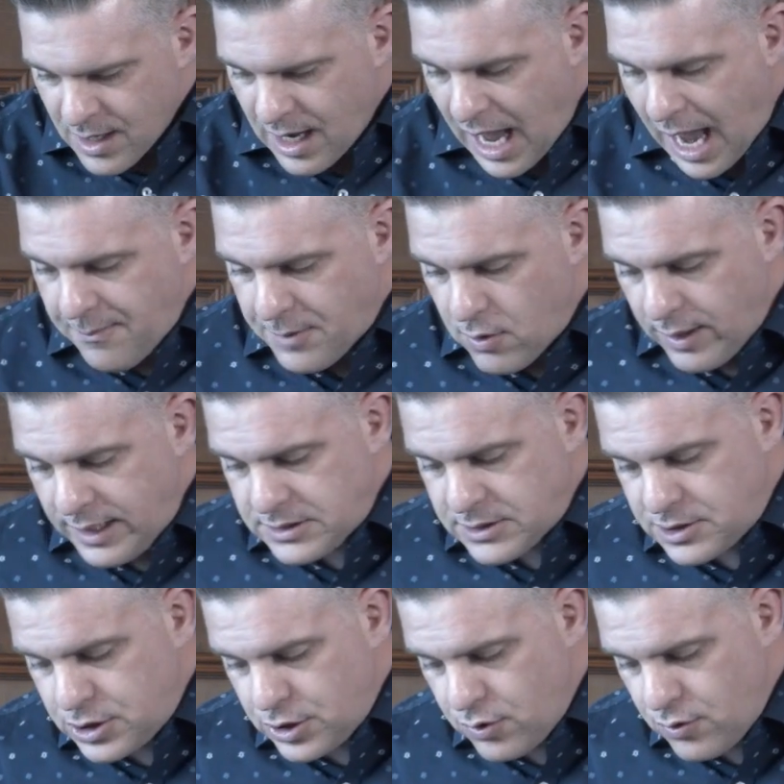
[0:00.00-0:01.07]
I'm going to
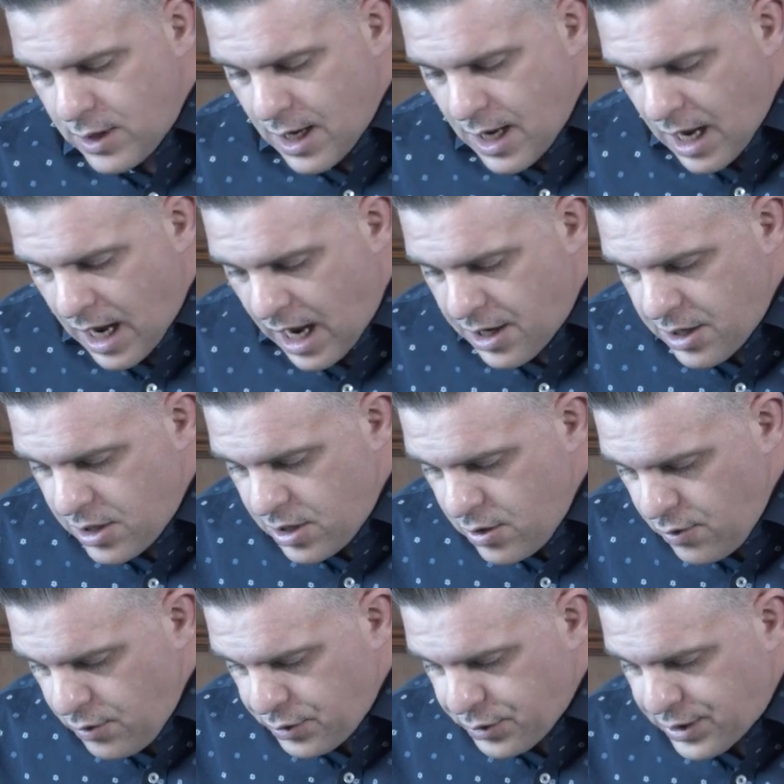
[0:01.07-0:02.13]
do a
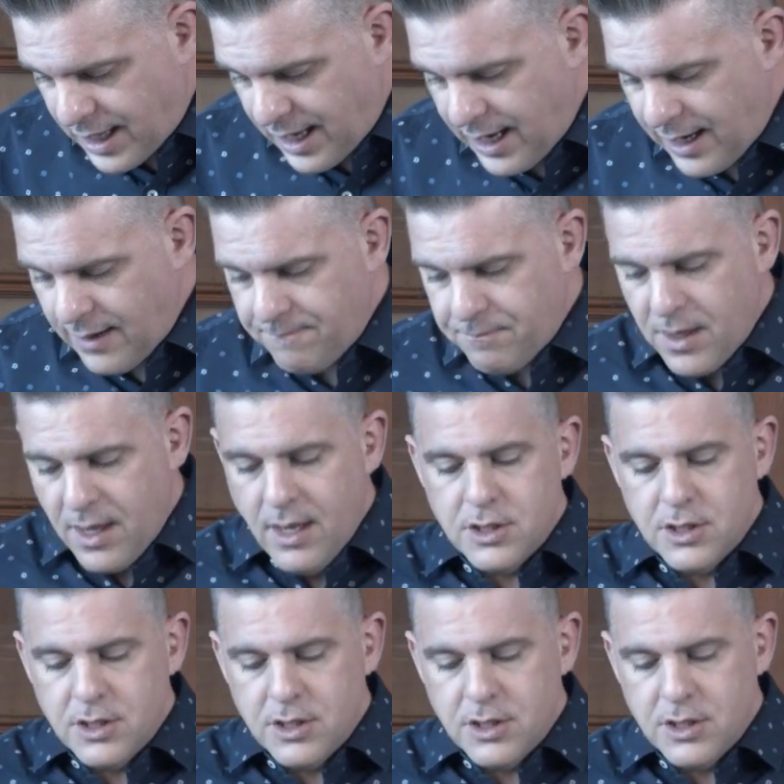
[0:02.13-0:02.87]
new thing.